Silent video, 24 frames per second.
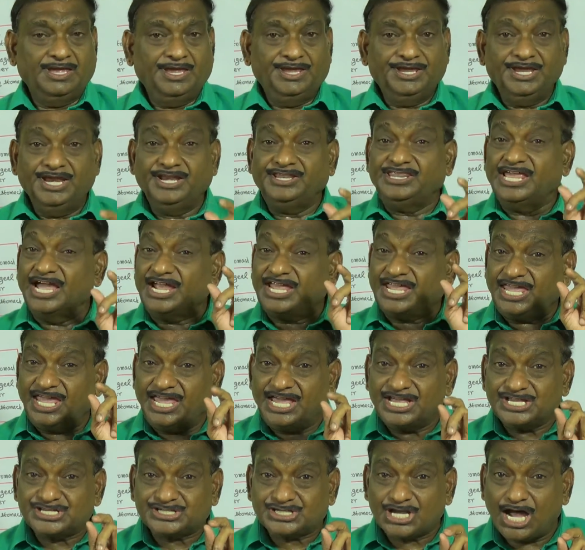In the
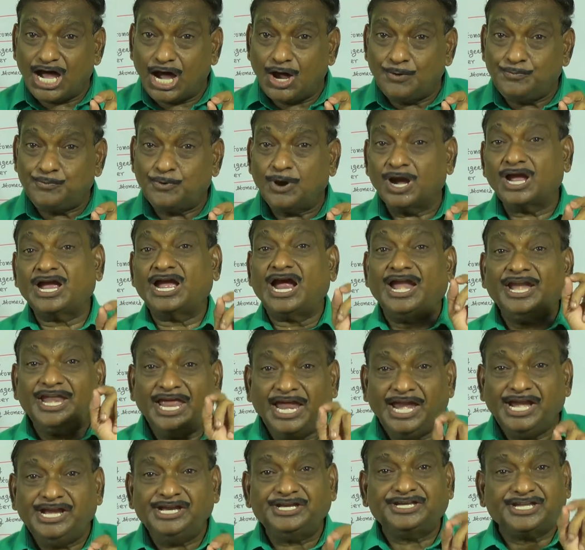case of
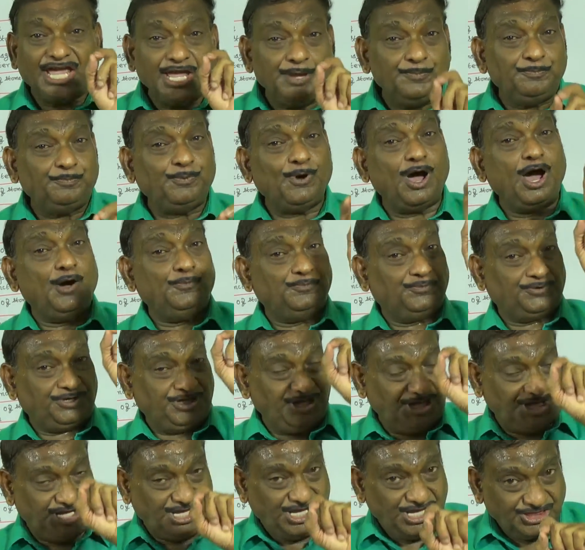canine type of
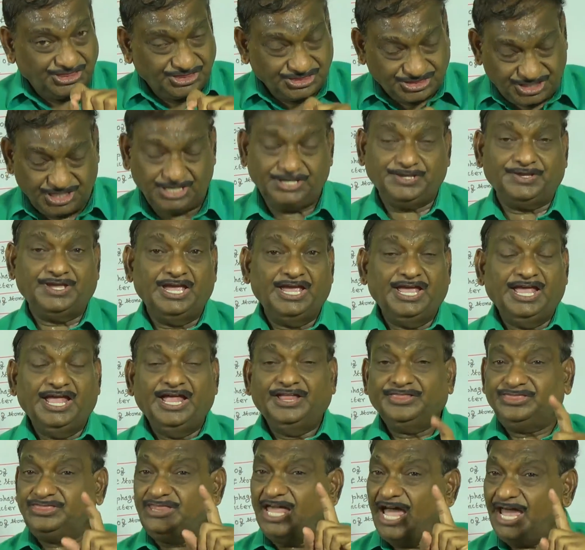teeth,
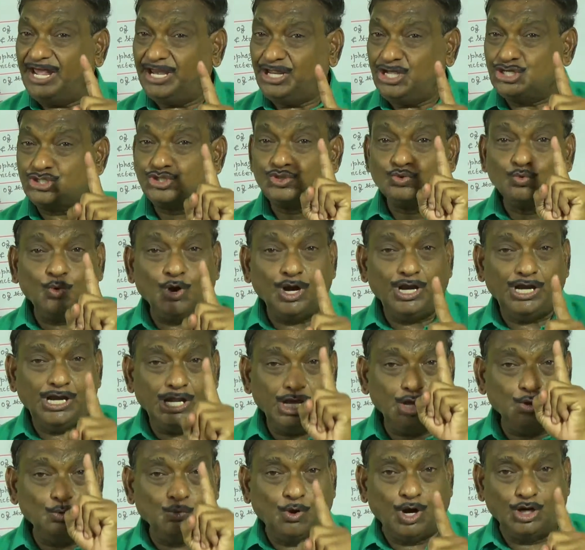there is
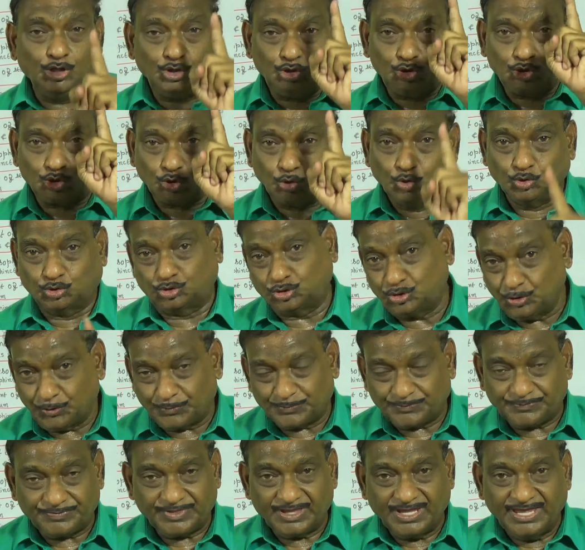only 1 tooth.
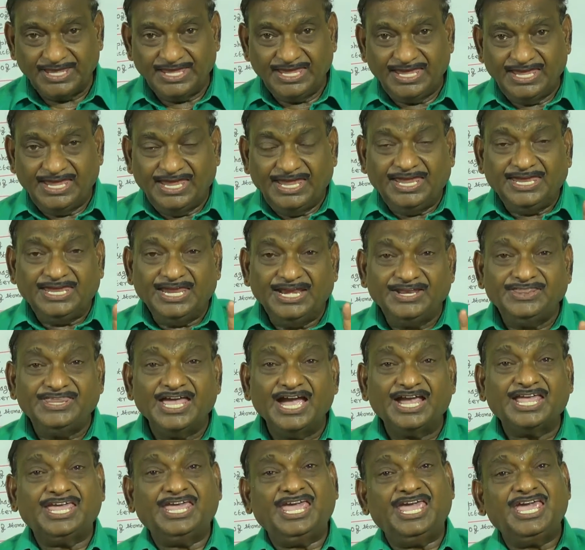In
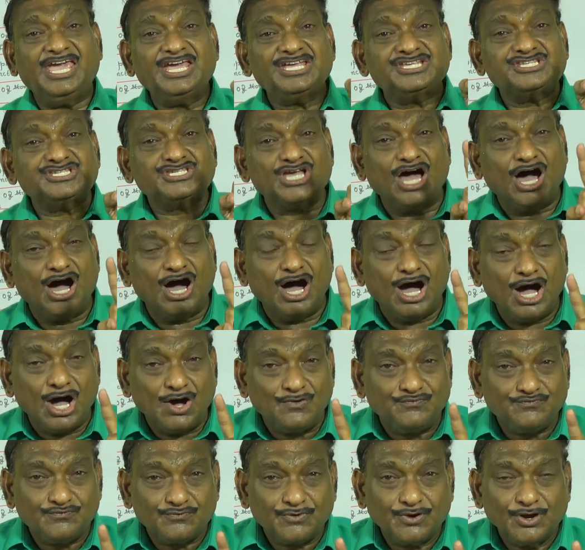the case
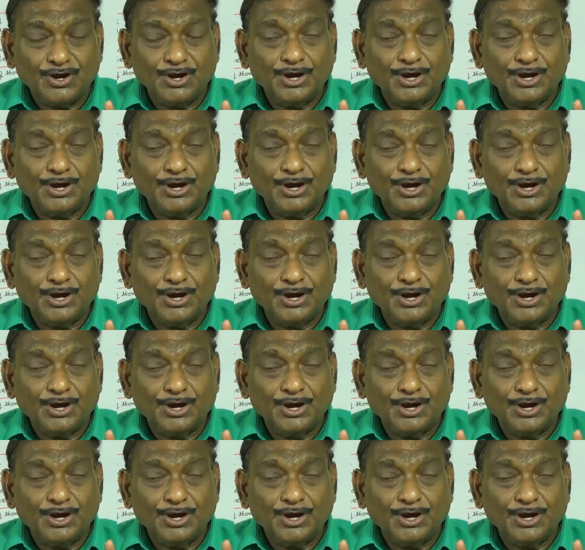of